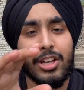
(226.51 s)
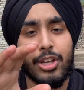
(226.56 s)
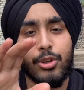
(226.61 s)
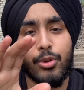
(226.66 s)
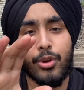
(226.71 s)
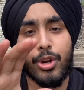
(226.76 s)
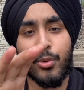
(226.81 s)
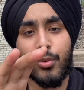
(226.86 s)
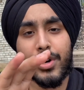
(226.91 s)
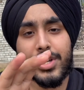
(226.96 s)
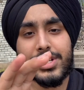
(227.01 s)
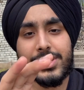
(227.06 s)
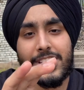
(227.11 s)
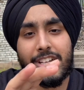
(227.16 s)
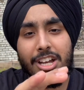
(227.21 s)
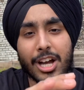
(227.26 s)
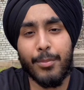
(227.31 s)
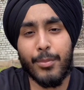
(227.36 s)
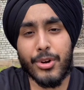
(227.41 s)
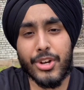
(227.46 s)
university
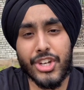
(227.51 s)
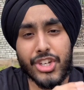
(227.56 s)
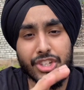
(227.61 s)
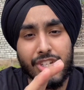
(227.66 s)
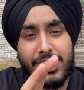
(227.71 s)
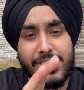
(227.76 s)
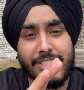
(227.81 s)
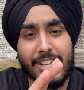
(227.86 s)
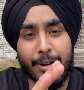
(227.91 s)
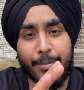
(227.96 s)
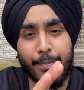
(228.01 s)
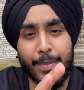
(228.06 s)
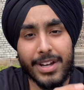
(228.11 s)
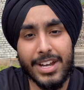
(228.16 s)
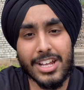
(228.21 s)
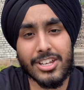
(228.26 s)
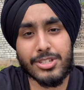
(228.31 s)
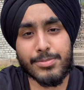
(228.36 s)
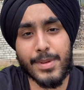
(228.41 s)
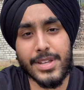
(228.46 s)
accommodations are a bit
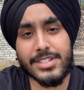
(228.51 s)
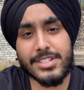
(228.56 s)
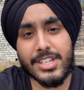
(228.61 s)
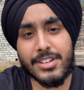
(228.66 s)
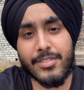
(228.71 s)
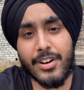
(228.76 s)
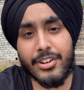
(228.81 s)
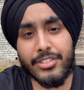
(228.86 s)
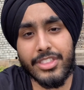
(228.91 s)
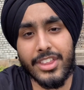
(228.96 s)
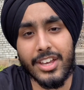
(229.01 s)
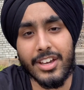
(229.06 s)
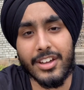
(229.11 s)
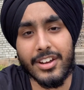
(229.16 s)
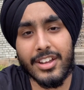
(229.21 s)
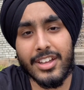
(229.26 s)
expensive out there.